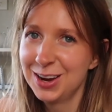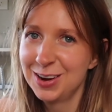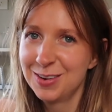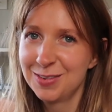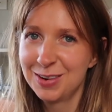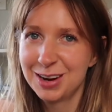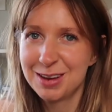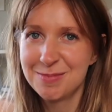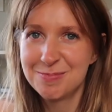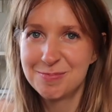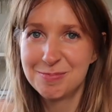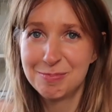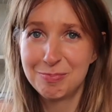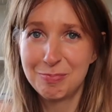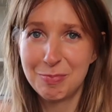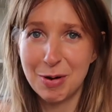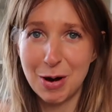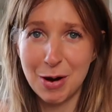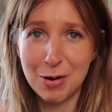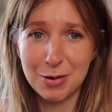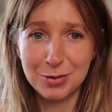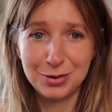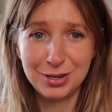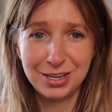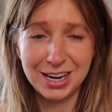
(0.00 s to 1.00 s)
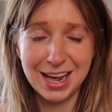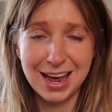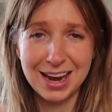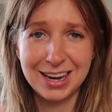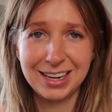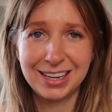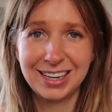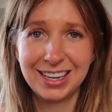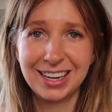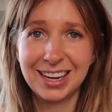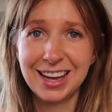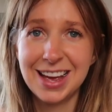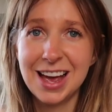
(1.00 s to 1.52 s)
we both
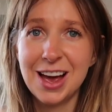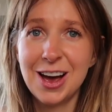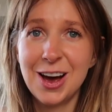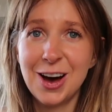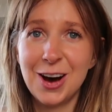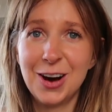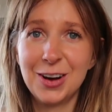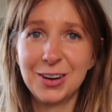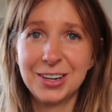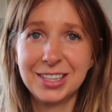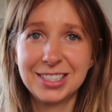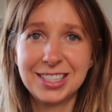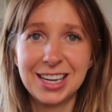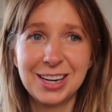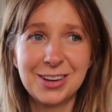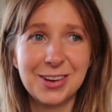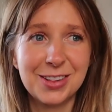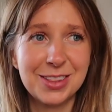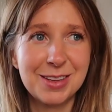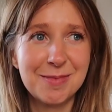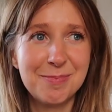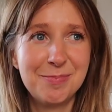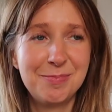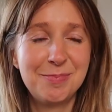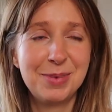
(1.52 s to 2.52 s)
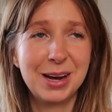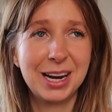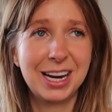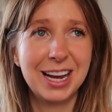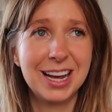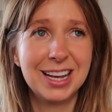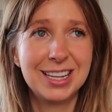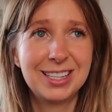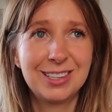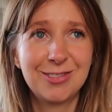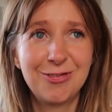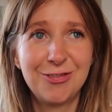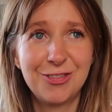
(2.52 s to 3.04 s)
like honestly got the
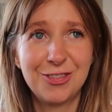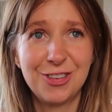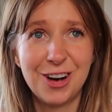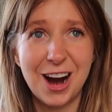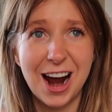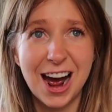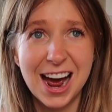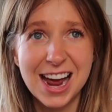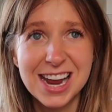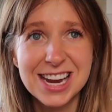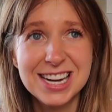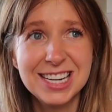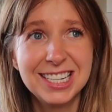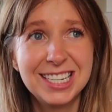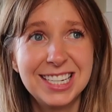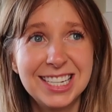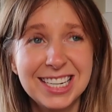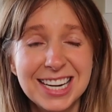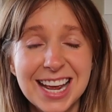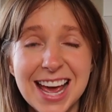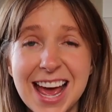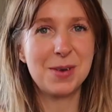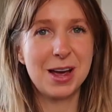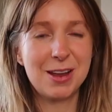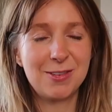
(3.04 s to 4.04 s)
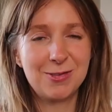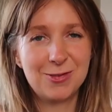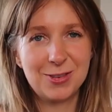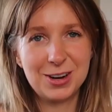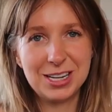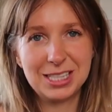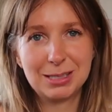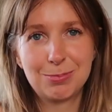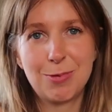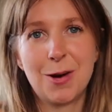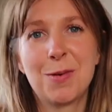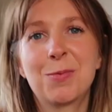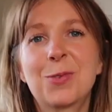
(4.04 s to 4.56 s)
biggest fright. My
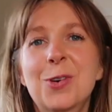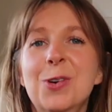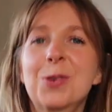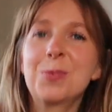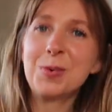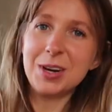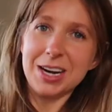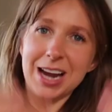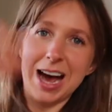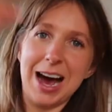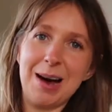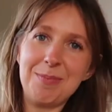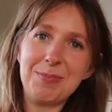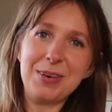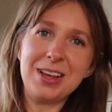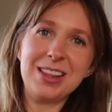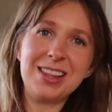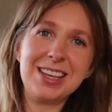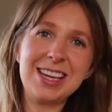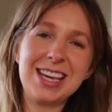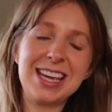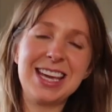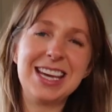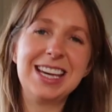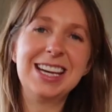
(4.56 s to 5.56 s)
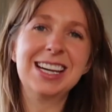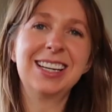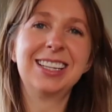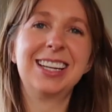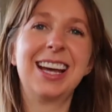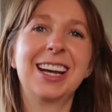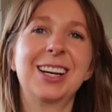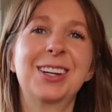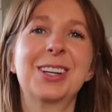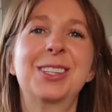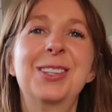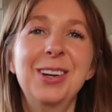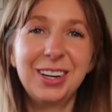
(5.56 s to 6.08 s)
friend's popcorn went up in the air,
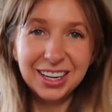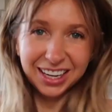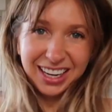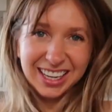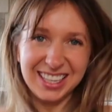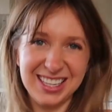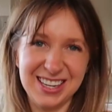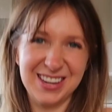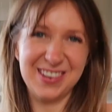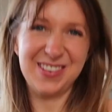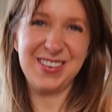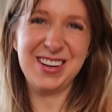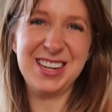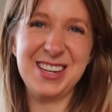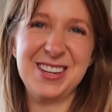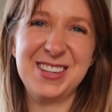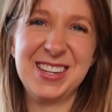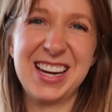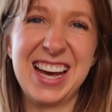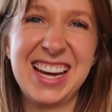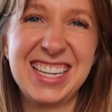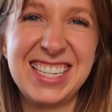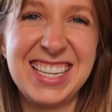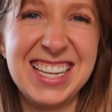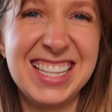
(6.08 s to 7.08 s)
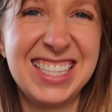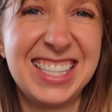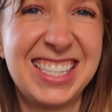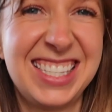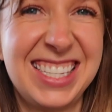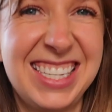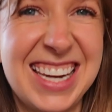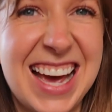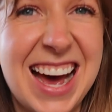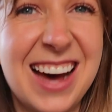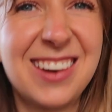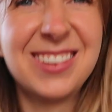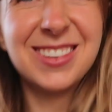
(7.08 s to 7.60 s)
like, because you know when you like get
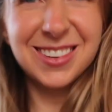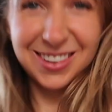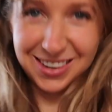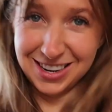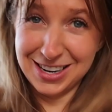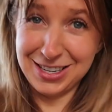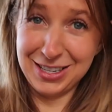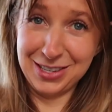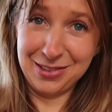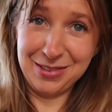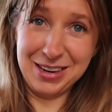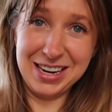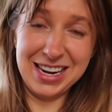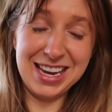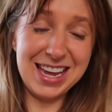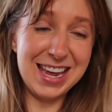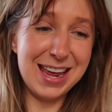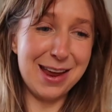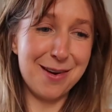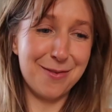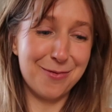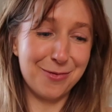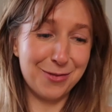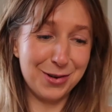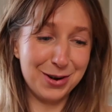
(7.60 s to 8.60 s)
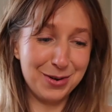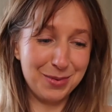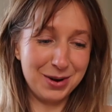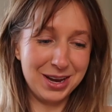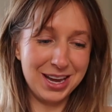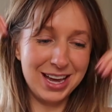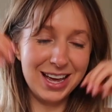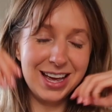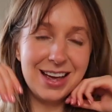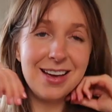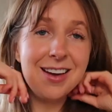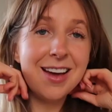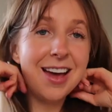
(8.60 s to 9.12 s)
startled and it just went
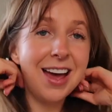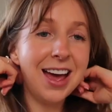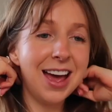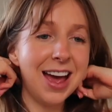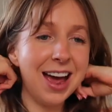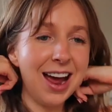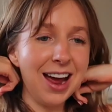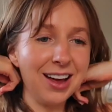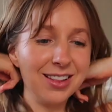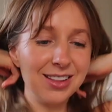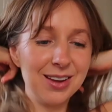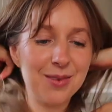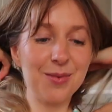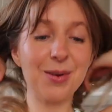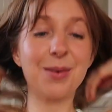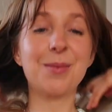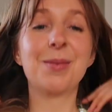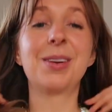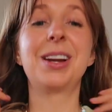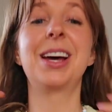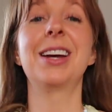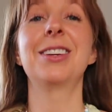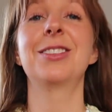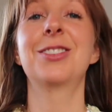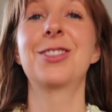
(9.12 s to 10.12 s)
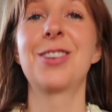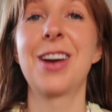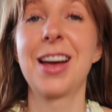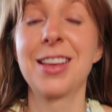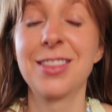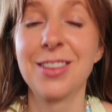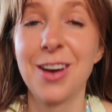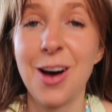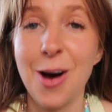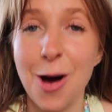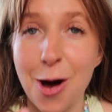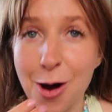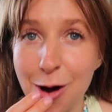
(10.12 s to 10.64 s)
everywhere, and then we were like trying
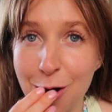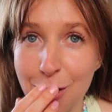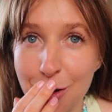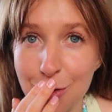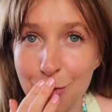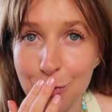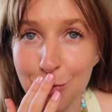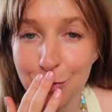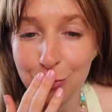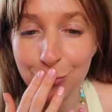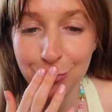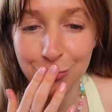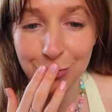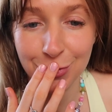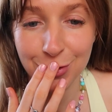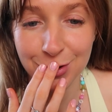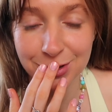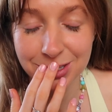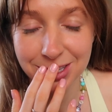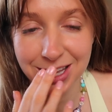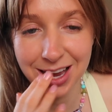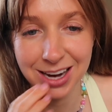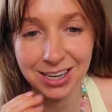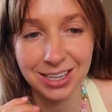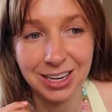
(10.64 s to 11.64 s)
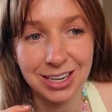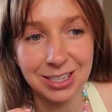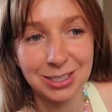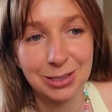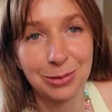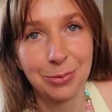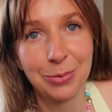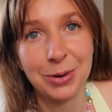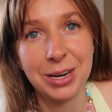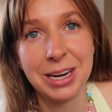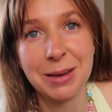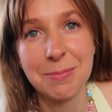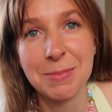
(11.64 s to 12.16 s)
the whole first like
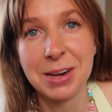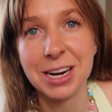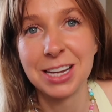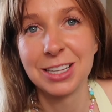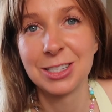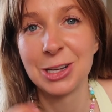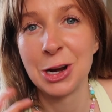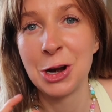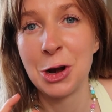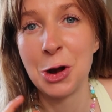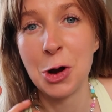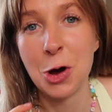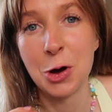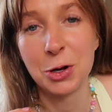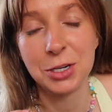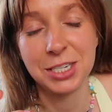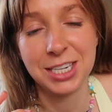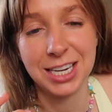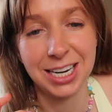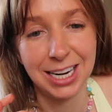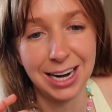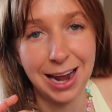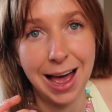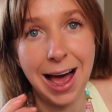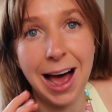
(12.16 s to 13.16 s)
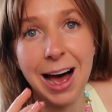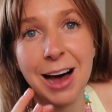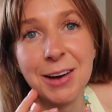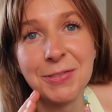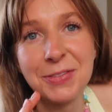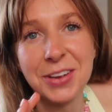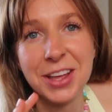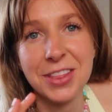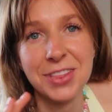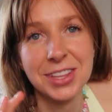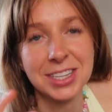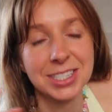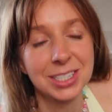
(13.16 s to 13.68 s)
20 minutes not to laugh
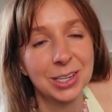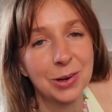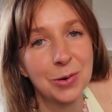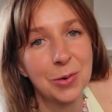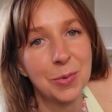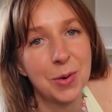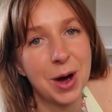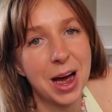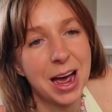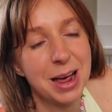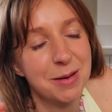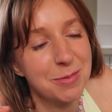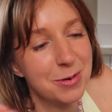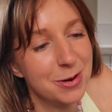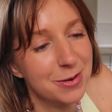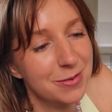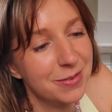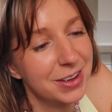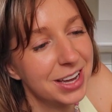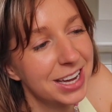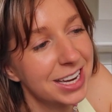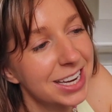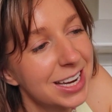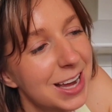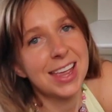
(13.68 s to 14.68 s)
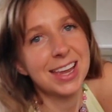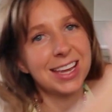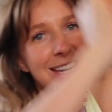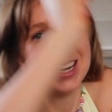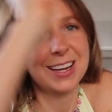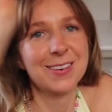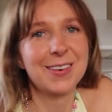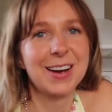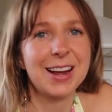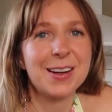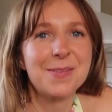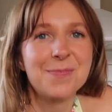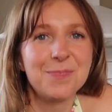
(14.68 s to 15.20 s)
in this quiet movie.
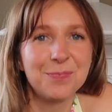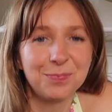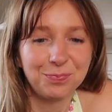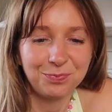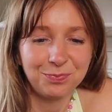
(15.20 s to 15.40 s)
Anyway,